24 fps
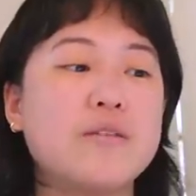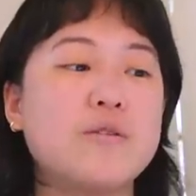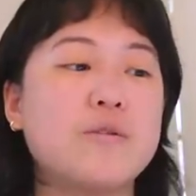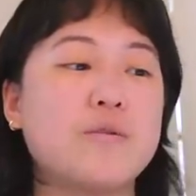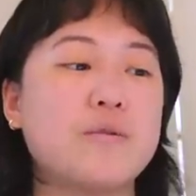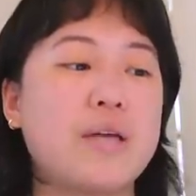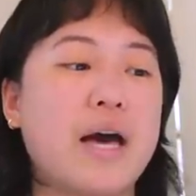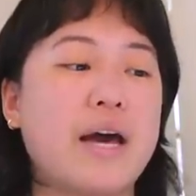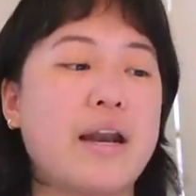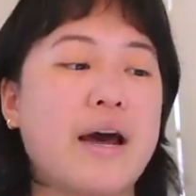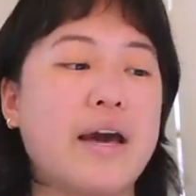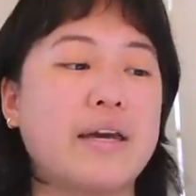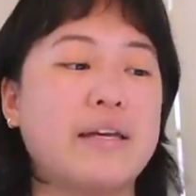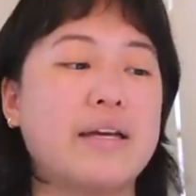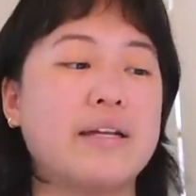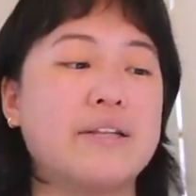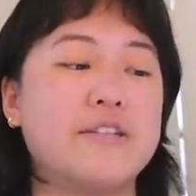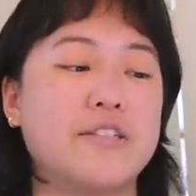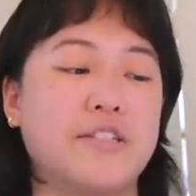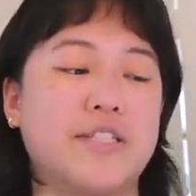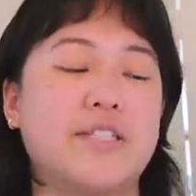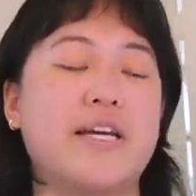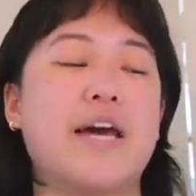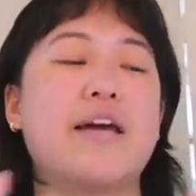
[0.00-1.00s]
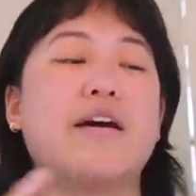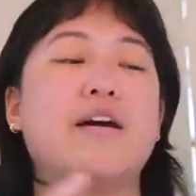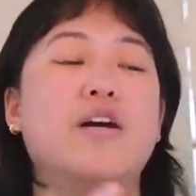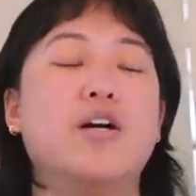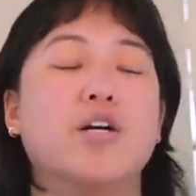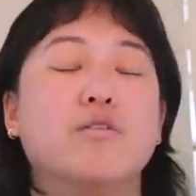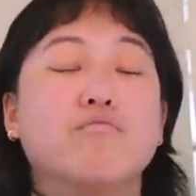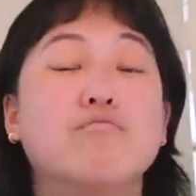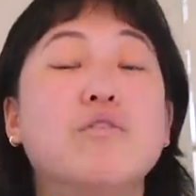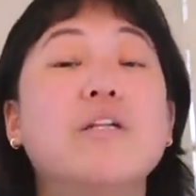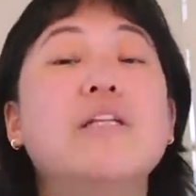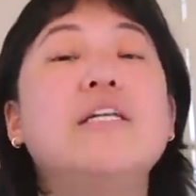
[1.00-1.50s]
so that I can just like
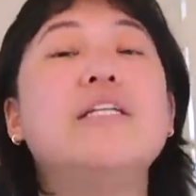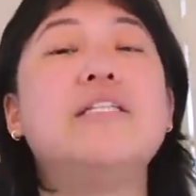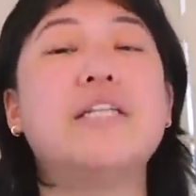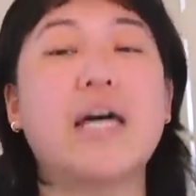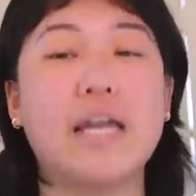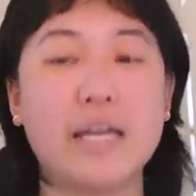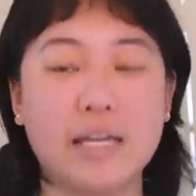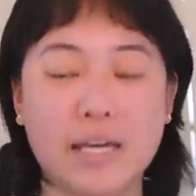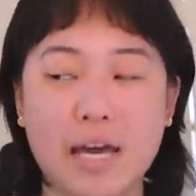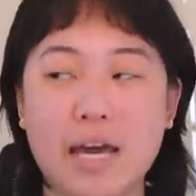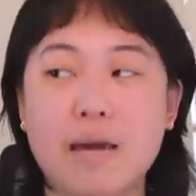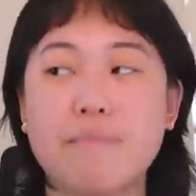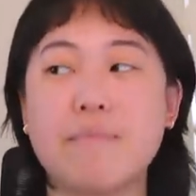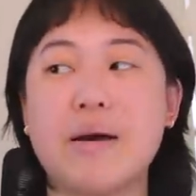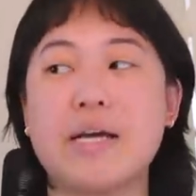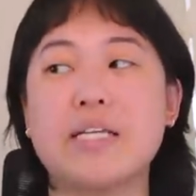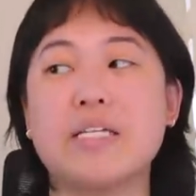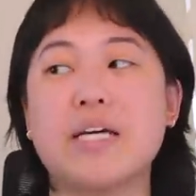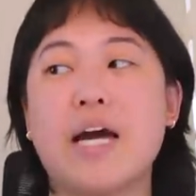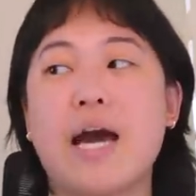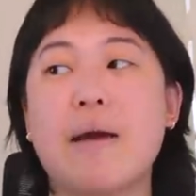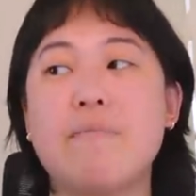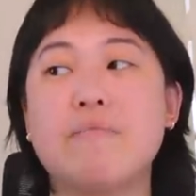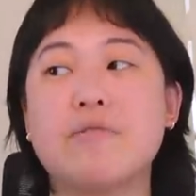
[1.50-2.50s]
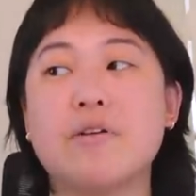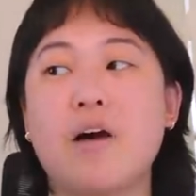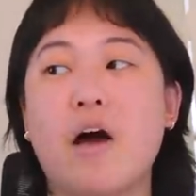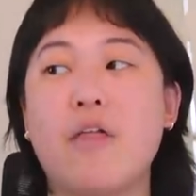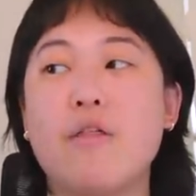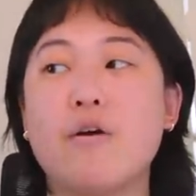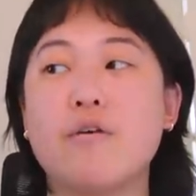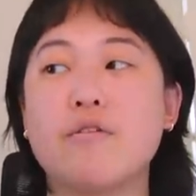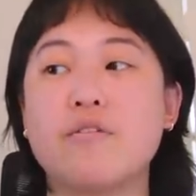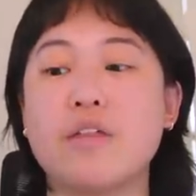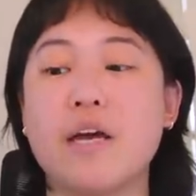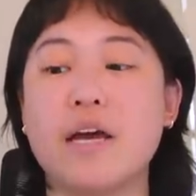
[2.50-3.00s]
really dedicate my time to
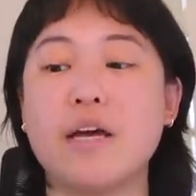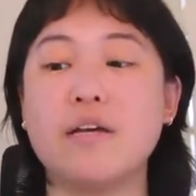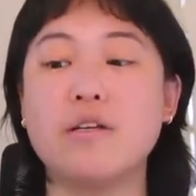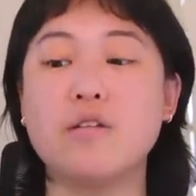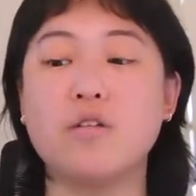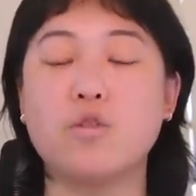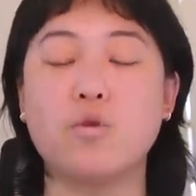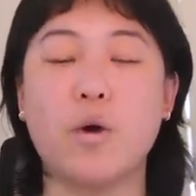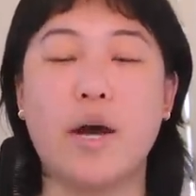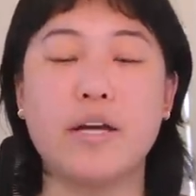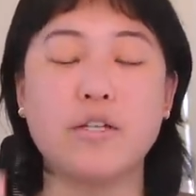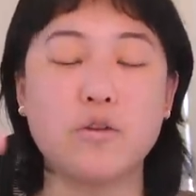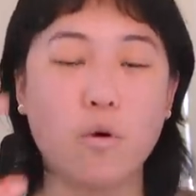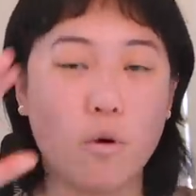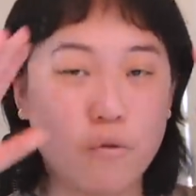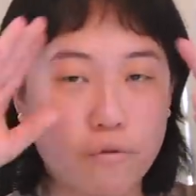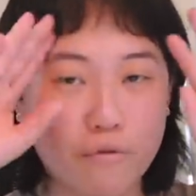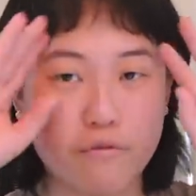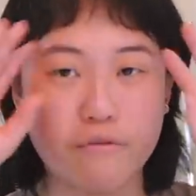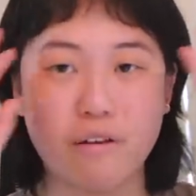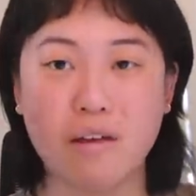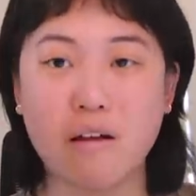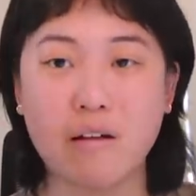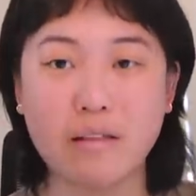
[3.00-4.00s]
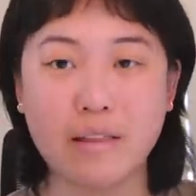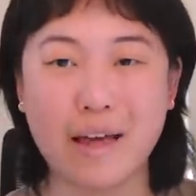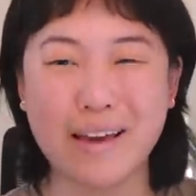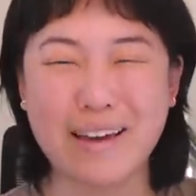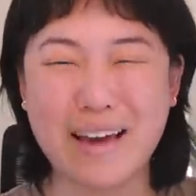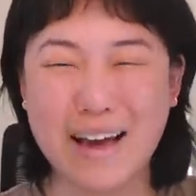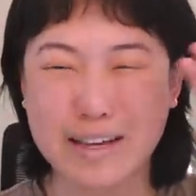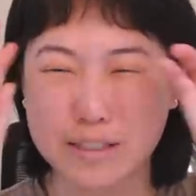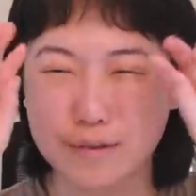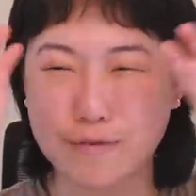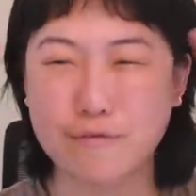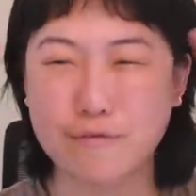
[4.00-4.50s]
other things, so I don't feel like as